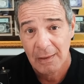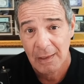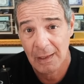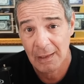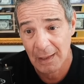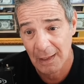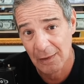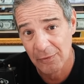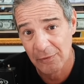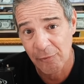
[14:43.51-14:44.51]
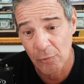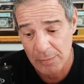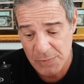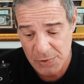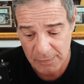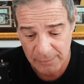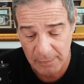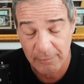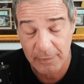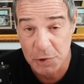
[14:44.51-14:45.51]
and, and other forms of,
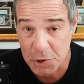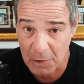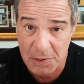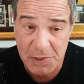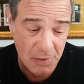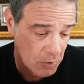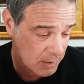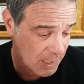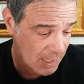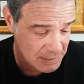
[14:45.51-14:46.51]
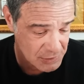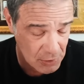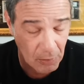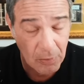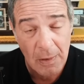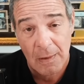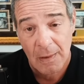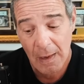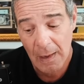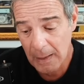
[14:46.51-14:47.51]
of insurance and whatnot. So,
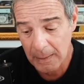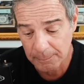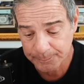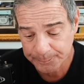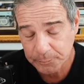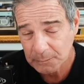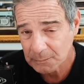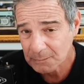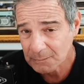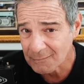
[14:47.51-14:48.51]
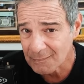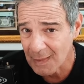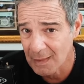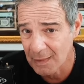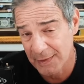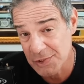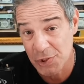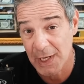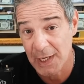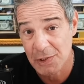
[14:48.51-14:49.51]
um, things
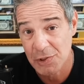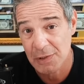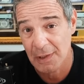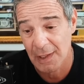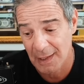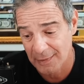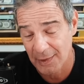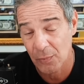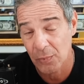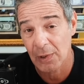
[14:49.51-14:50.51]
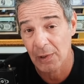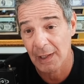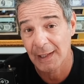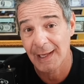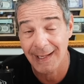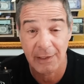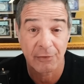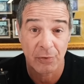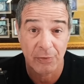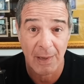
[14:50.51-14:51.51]
change. And I think we are getting
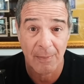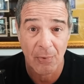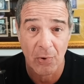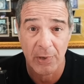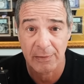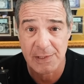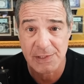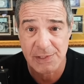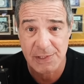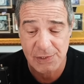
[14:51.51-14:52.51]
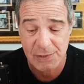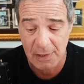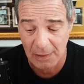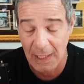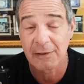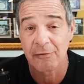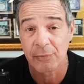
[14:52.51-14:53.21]
to that point, this, this collective